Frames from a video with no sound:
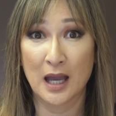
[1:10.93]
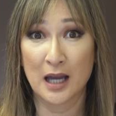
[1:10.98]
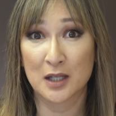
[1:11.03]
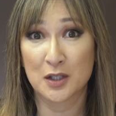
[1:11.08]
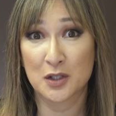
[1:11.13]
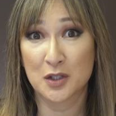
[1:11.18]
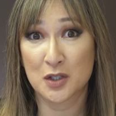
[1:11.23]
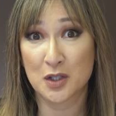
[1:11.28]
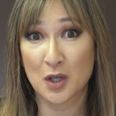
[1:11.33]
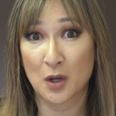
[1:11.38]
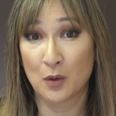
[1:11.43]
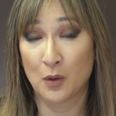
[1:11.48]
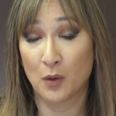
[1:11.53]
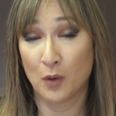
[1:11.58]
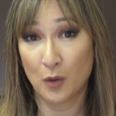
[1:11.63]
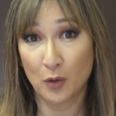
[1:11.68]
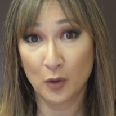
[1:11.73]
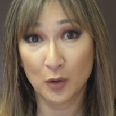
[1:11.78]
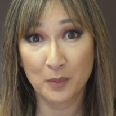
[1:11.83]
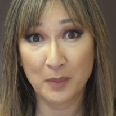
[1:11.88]
And so
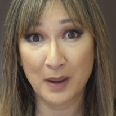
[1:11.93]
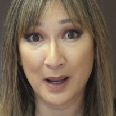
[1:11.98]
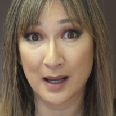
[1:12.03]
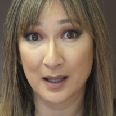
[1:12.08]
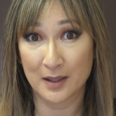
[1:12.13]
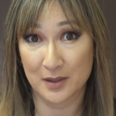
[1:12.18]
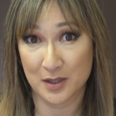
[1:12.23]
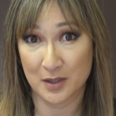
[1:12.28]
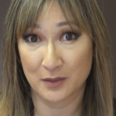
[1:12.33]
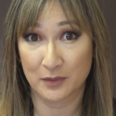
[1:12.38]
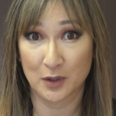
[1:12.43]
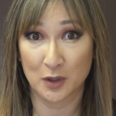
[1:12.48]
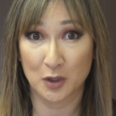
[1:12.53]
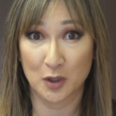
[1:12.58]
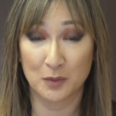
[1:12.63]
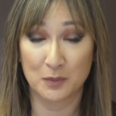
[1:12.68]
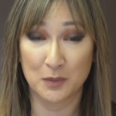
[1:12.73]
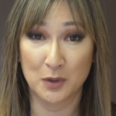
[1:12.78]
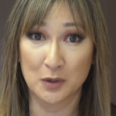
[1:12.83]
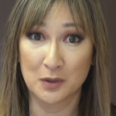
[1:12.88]
all parts of the
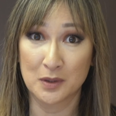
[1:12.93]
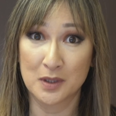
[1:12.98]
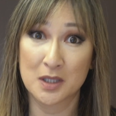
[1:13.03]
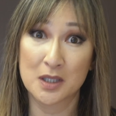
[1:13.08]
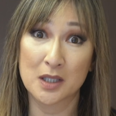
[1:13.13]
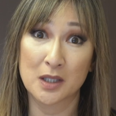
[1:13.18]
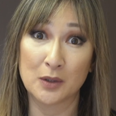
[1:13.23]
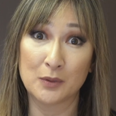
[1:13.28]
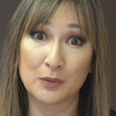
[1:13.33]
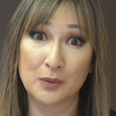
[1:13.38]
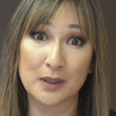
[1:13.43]
community